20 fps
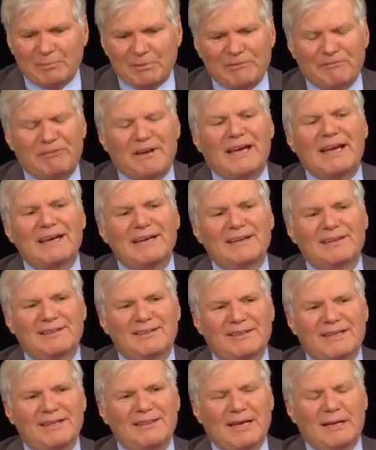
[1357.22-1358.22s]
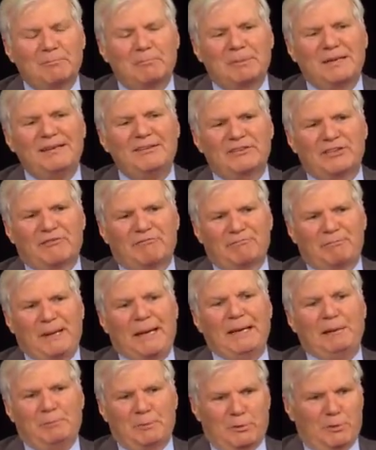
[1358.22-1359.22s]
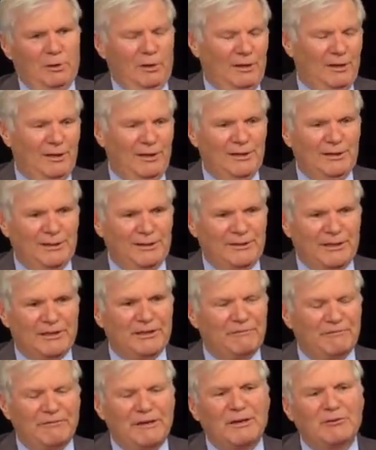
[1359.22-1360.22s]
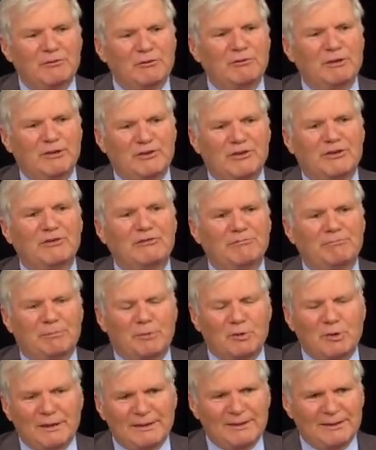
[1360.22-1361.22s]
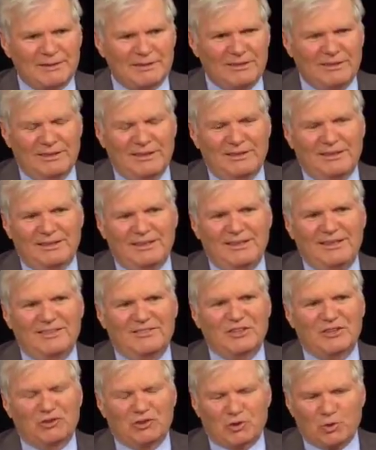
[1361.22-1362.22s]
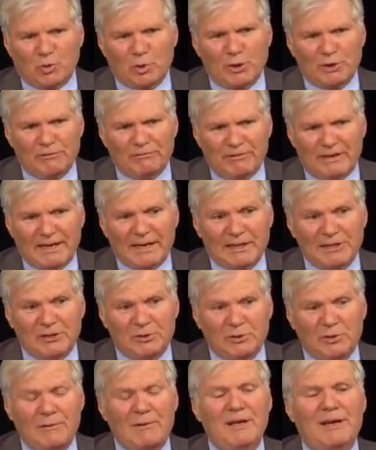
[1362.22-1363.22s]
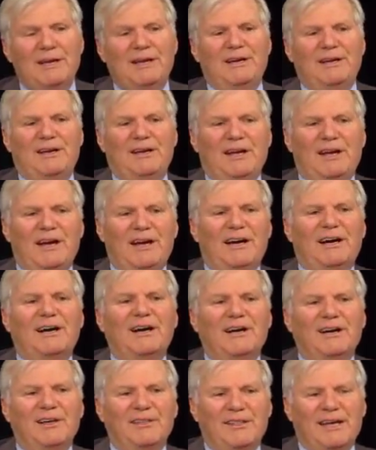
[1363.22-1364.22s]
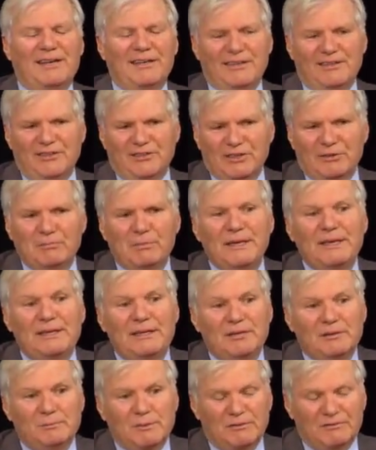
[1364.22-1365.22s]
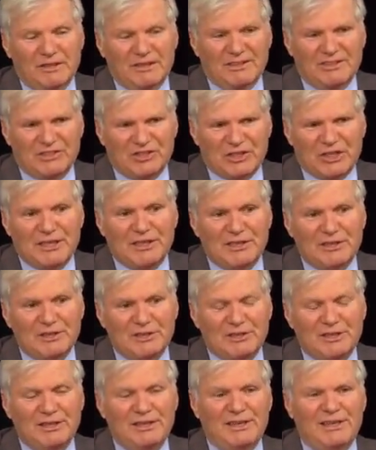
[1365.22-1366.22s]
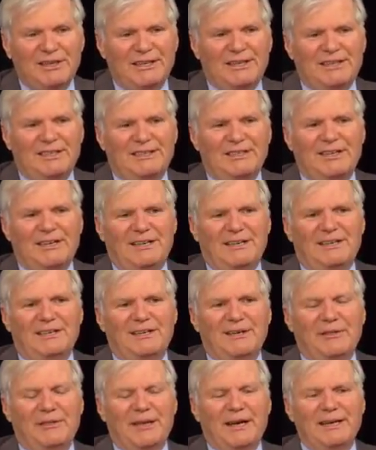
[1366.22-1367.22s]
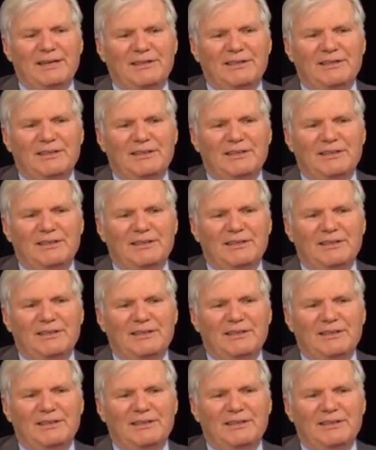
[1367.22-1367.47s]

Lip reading: the fact that that piece of paper that the Federal Reserve prints is a store of value, that it is a medium of exchange, that